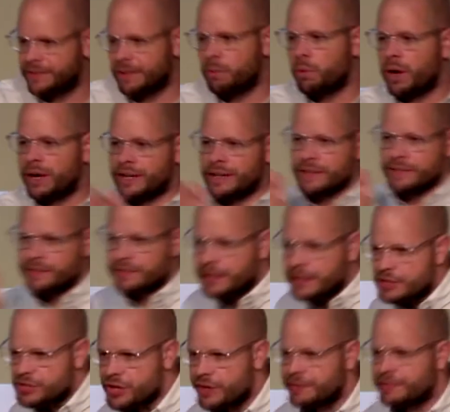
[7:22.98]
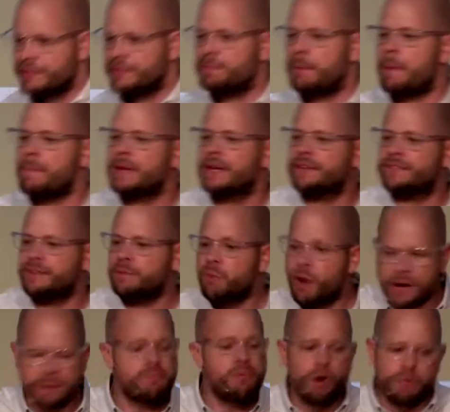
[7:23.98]
they wanted to see Jesus, but because they
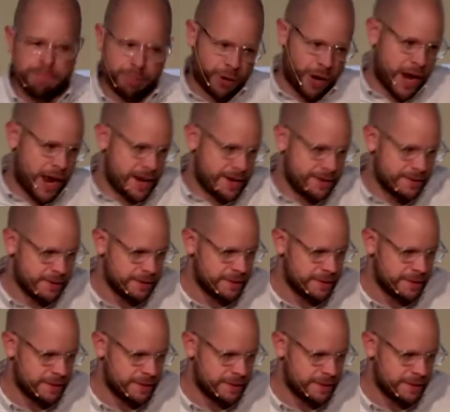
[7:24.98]
wanted more bread.